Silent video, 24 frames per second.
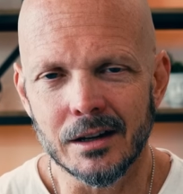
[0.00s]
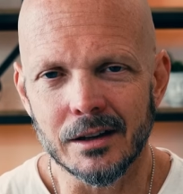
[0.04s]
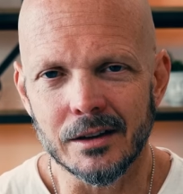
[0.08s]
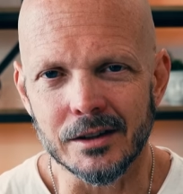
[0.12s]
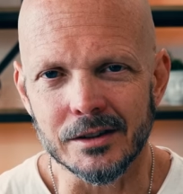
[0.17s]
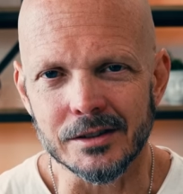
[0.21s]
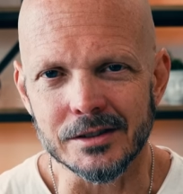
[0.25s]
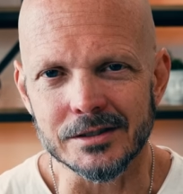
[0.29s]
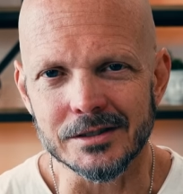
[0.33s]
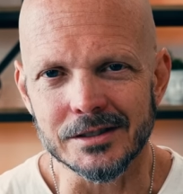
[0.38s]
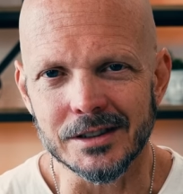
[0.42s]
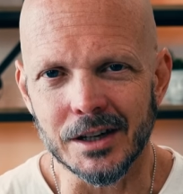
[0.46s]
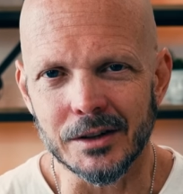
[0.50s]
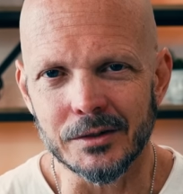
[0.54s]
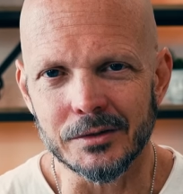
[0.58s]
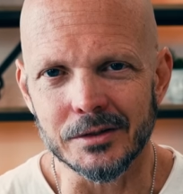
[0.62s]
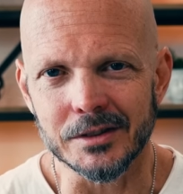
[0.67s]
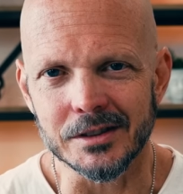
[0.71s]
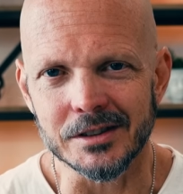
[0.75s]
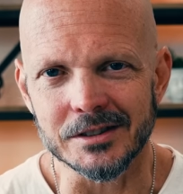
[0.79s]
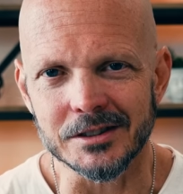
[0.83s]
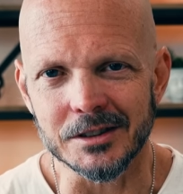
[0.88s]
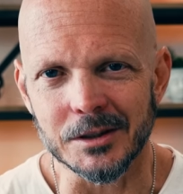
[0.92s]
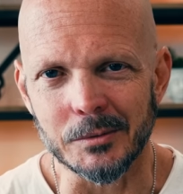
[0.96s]
"There's
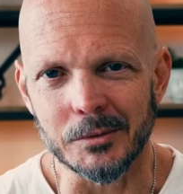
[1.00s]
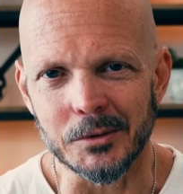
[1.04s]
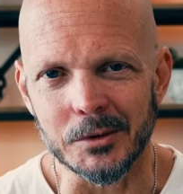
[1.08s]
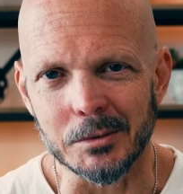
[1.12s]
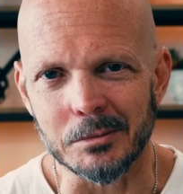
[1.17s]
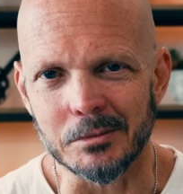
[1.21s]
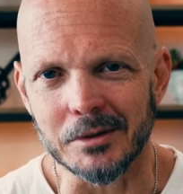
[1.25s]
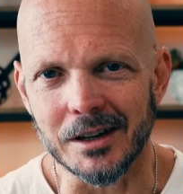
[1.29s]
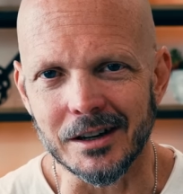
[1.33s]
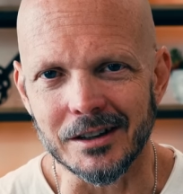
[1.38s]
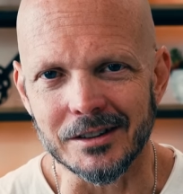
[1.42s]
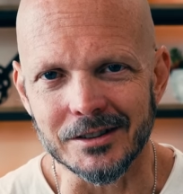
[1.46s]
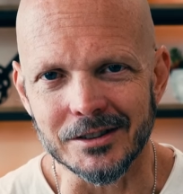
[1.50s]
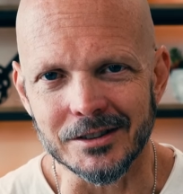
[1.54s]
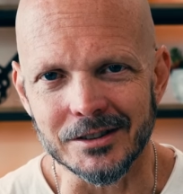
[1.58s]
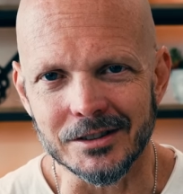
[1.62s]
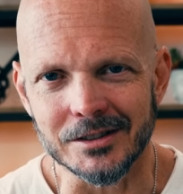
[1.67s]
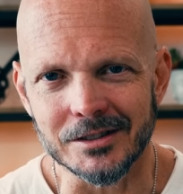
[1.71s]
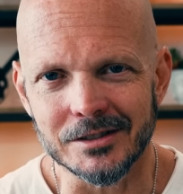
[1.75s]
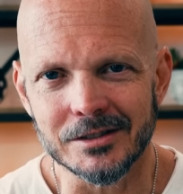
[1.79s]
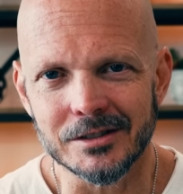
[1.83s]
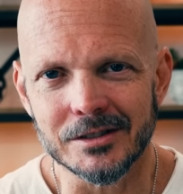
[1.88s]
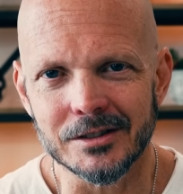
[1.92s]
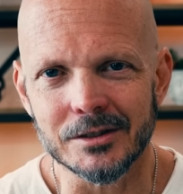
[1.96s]
definitely something about you.
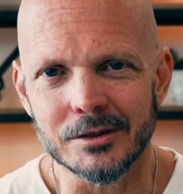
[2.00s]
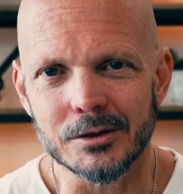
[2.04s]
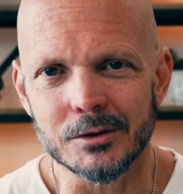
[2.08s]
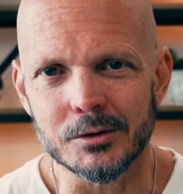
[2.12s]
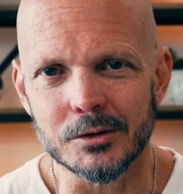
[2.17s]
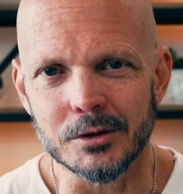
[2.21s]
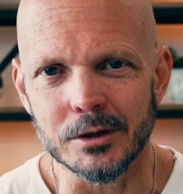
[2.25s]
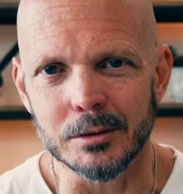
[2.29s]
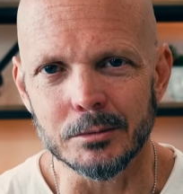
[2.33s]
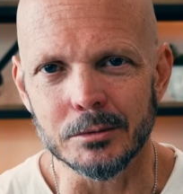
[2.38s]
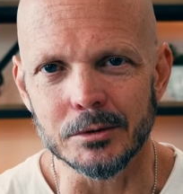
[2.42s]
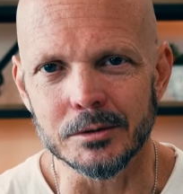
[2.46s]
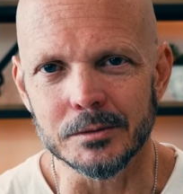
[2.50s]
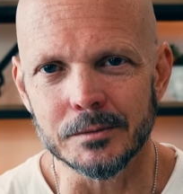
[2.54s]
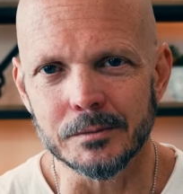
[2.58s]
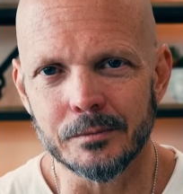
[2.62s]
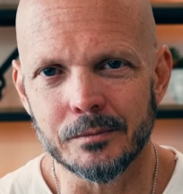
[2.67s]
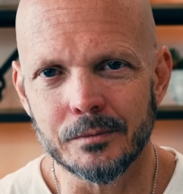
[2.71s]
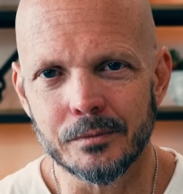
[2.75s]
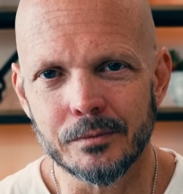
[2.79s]
You're trouble.